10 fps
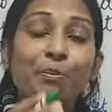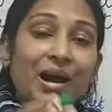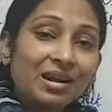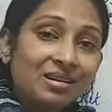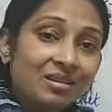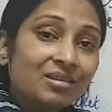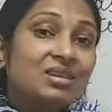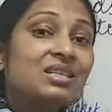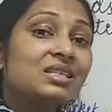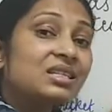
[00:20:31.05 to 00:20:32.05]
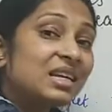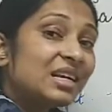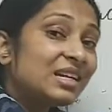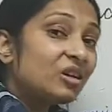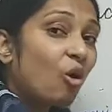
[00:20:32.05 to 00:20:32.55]
but the
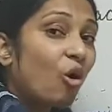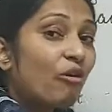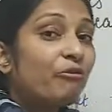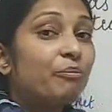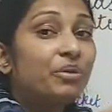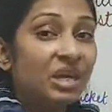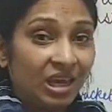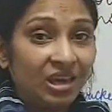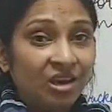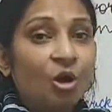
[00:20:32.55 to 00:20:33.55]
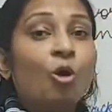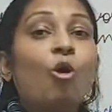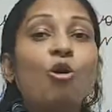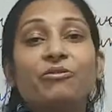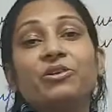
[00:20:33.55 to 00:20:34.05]
state of being
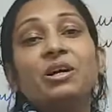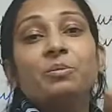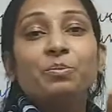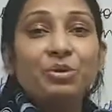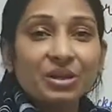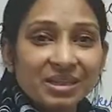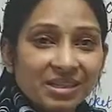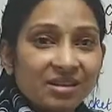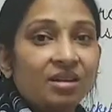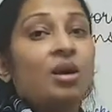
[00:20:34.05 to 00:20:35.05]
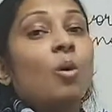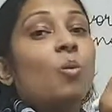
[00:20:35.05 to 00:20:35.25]
of a person.